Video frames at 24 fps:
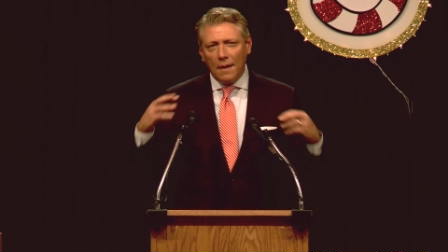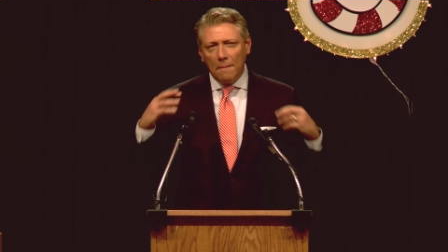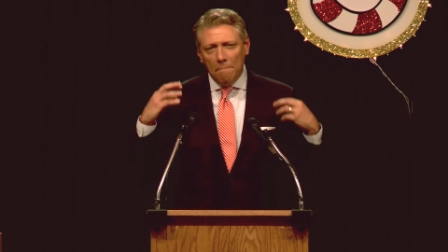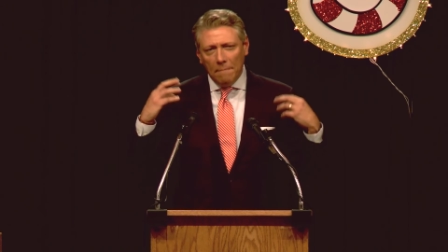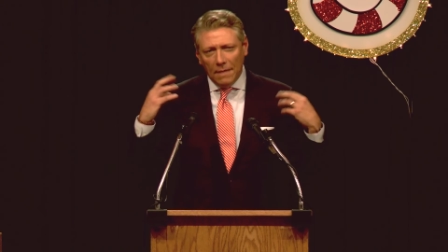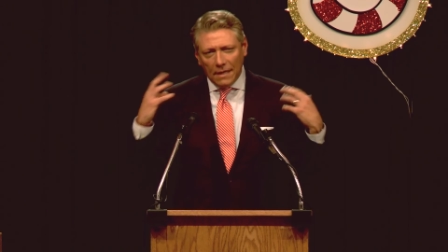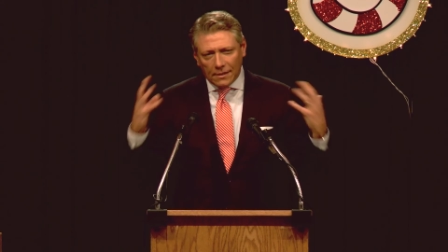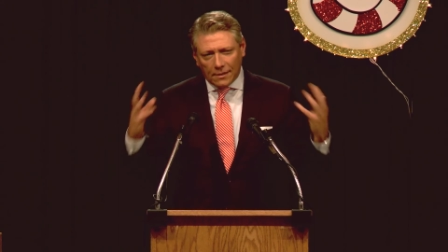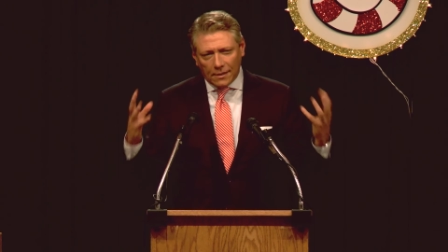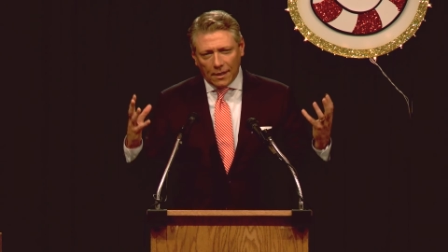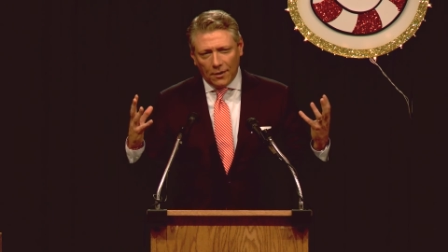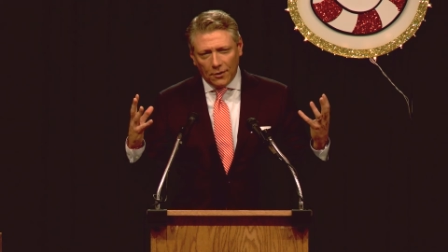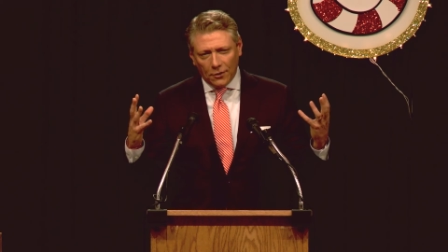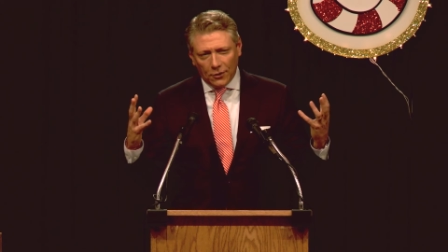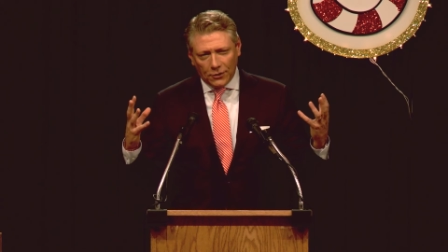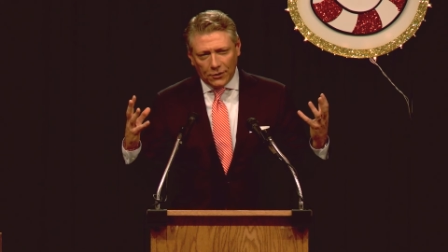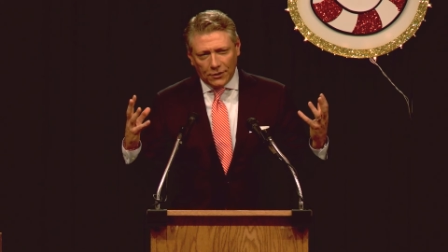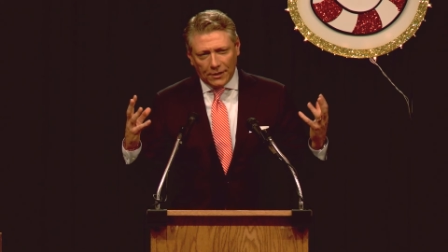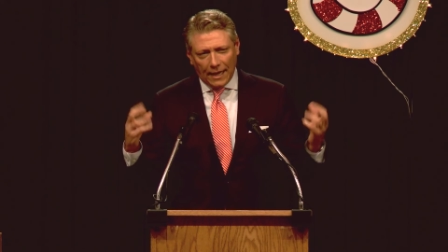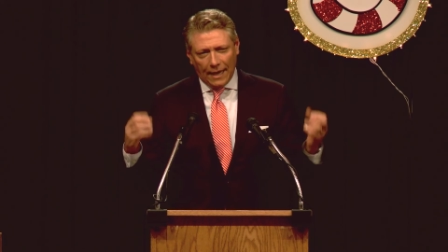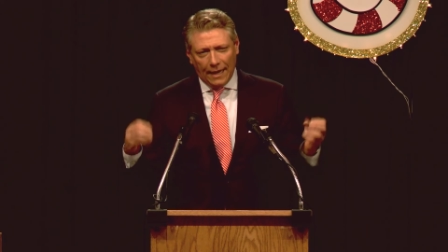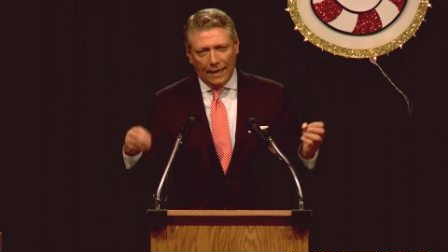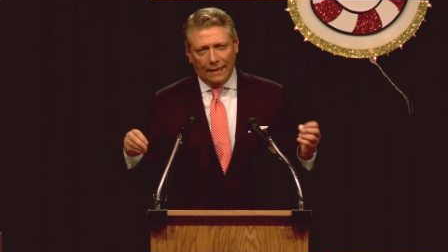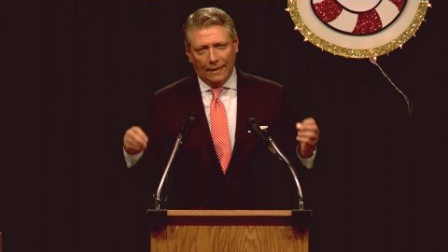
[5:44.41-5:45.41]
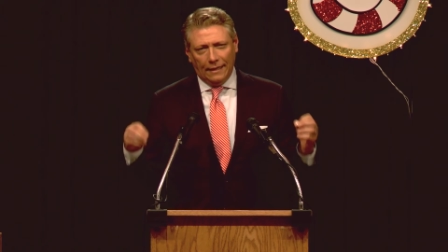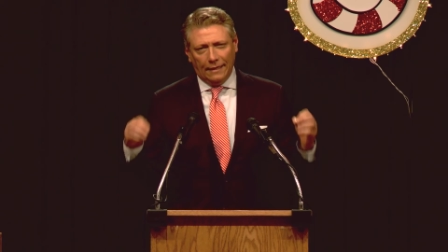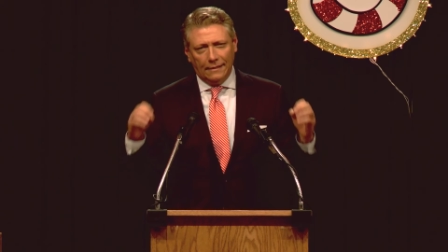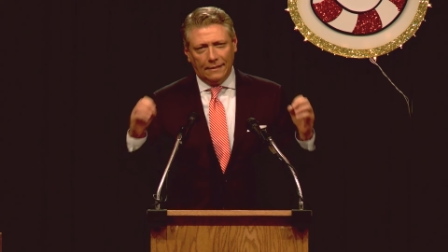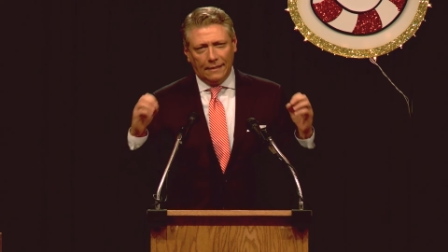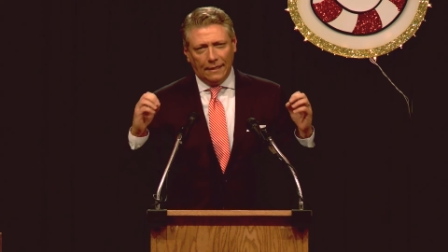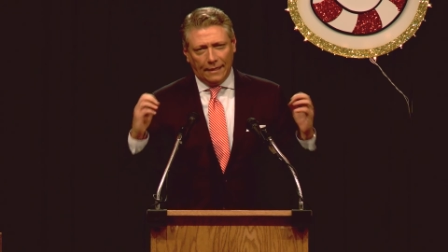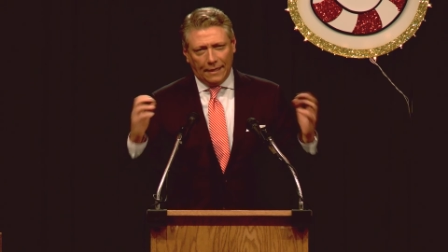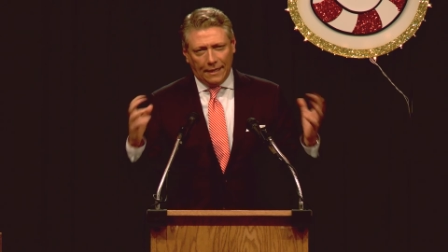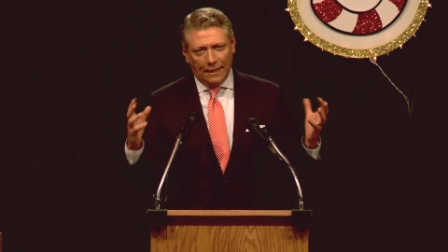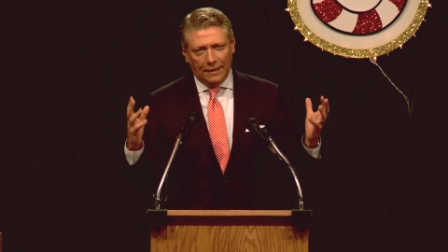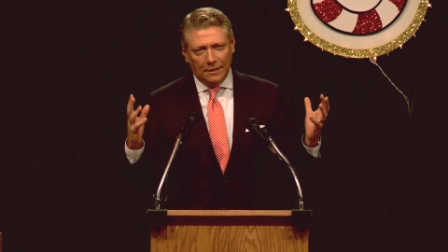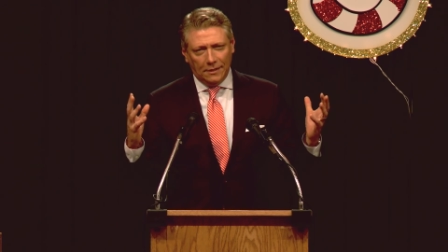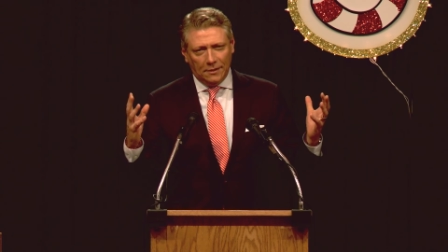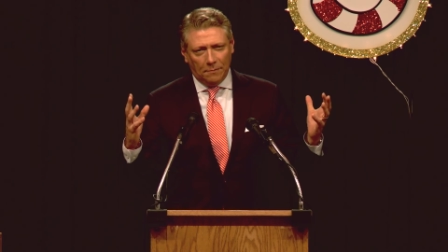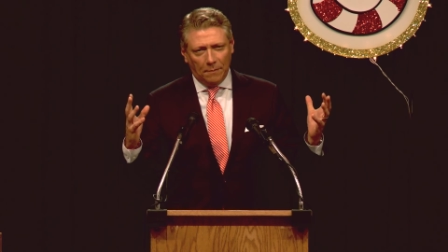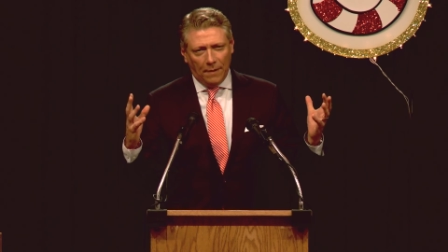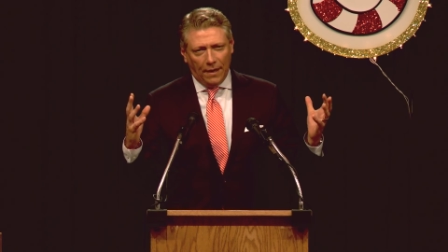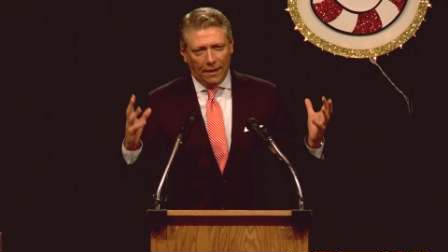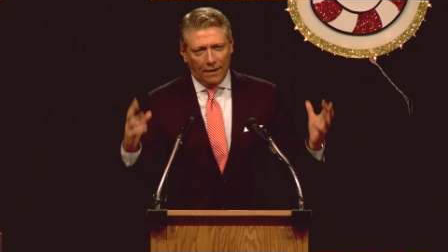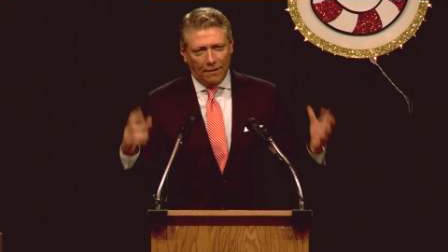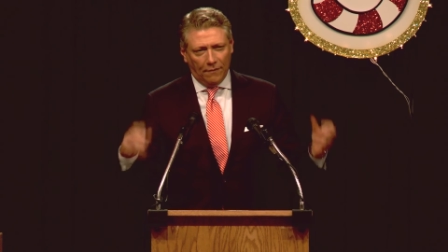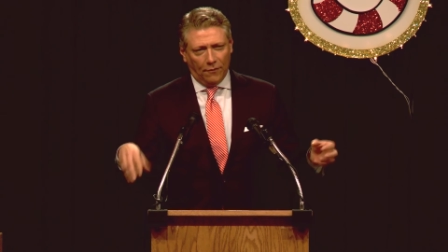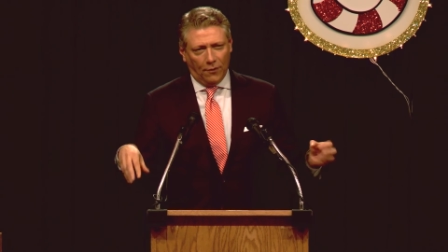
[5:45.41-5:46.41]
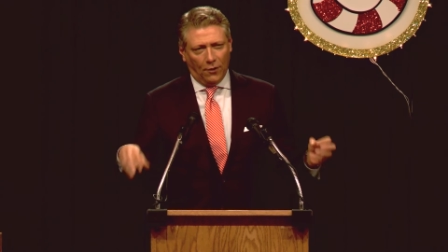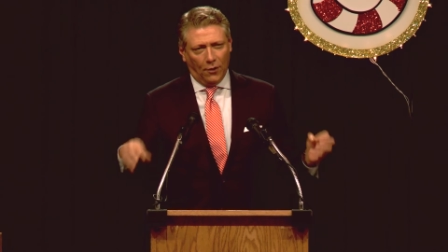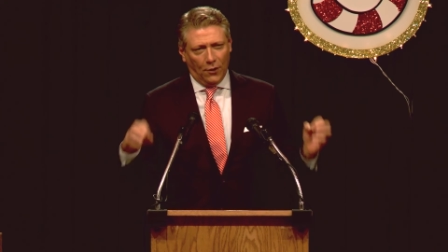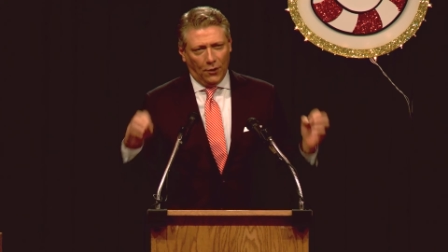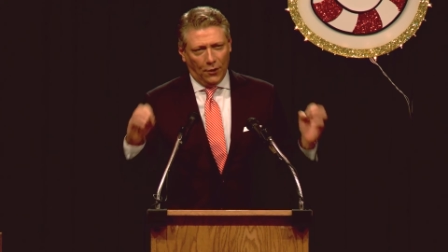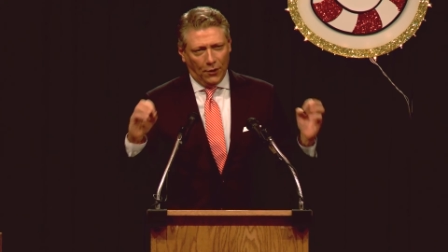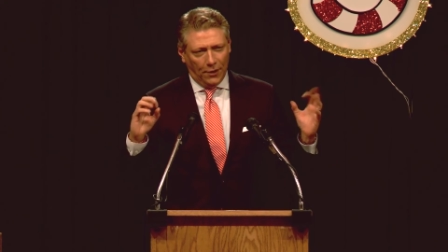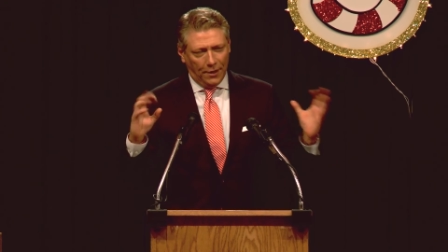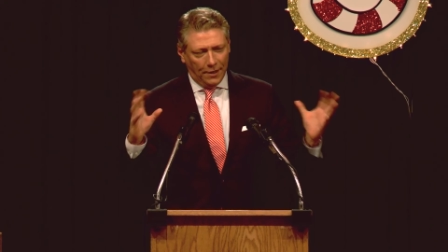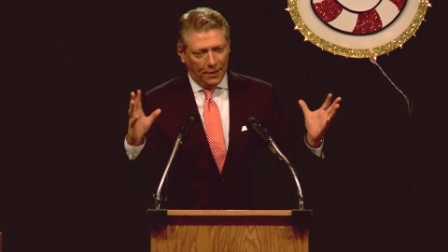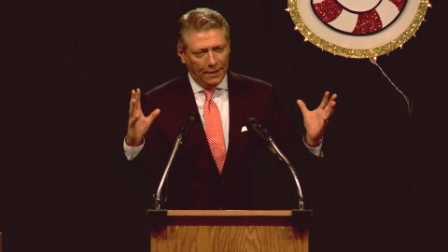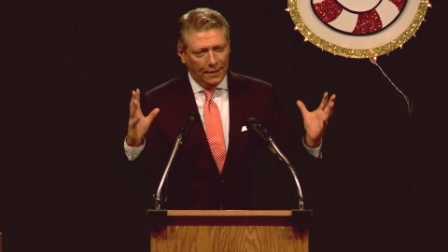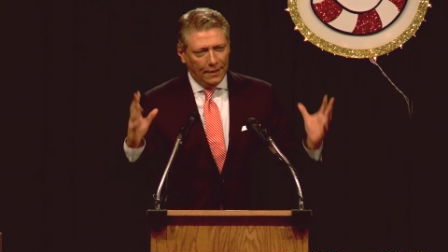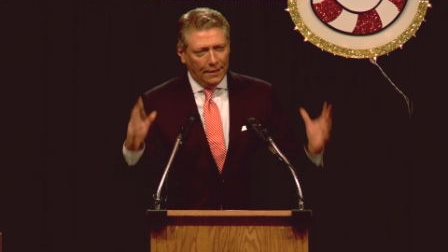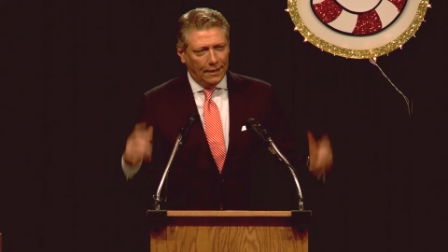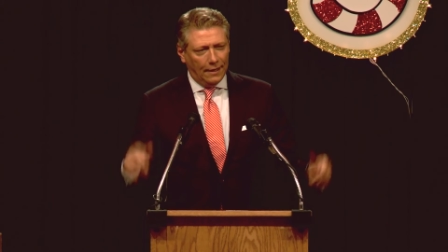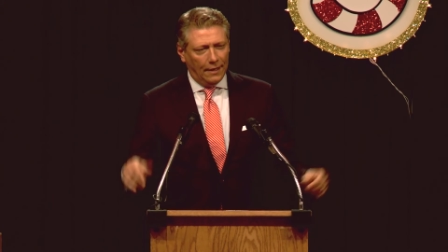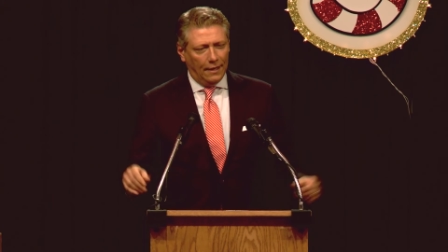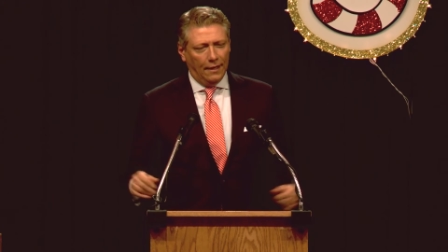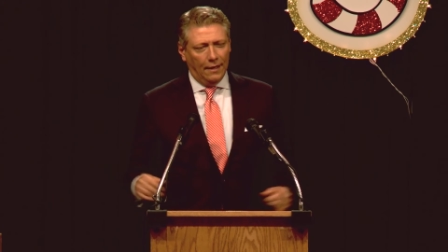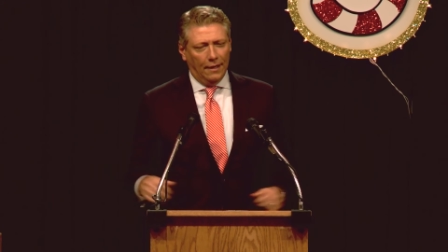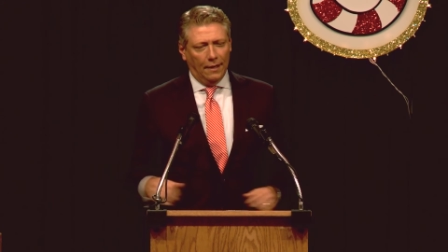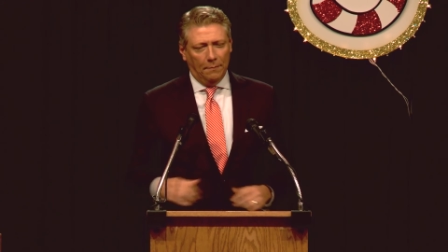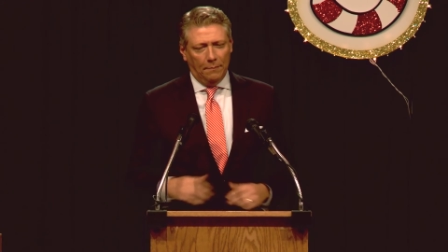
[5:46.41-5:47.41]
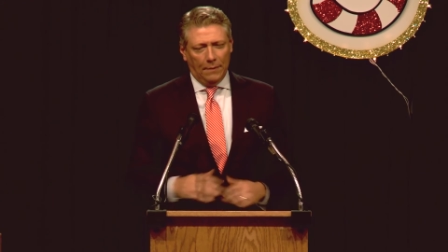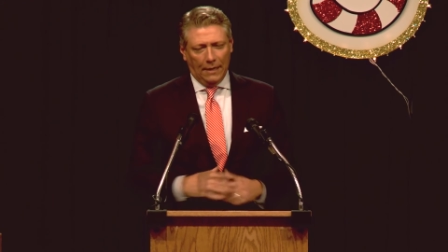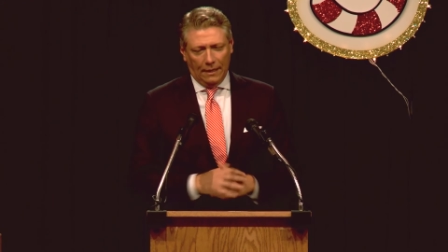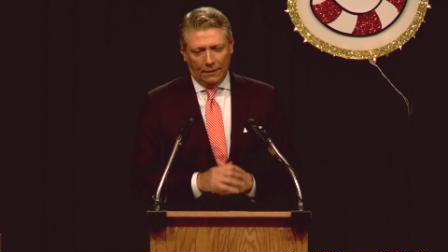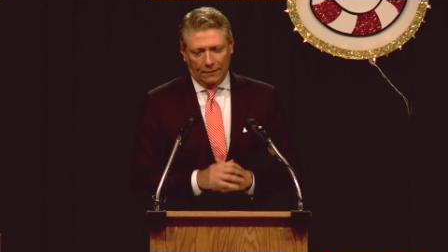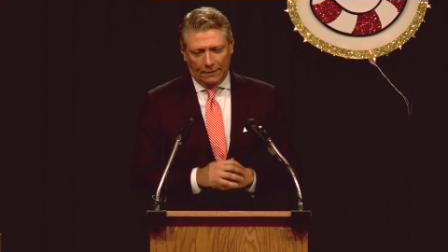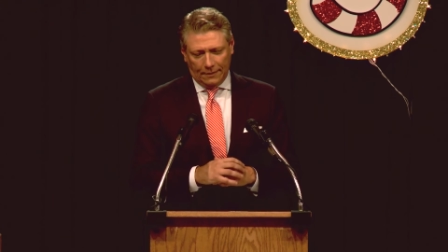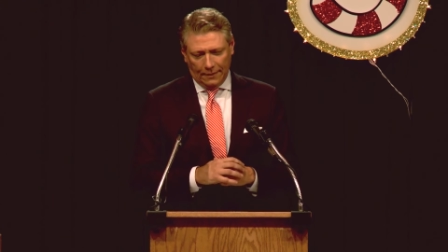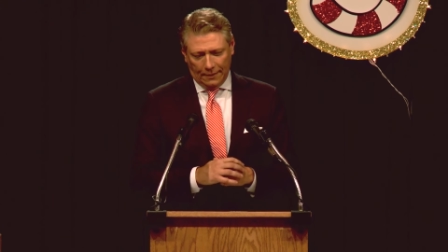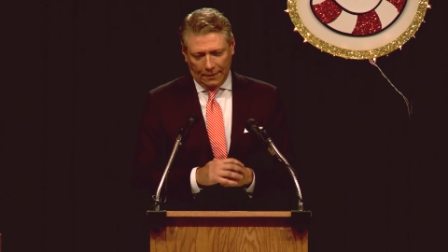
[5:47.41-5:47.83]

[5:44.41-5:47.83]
misunderstandings that kids may have heard about.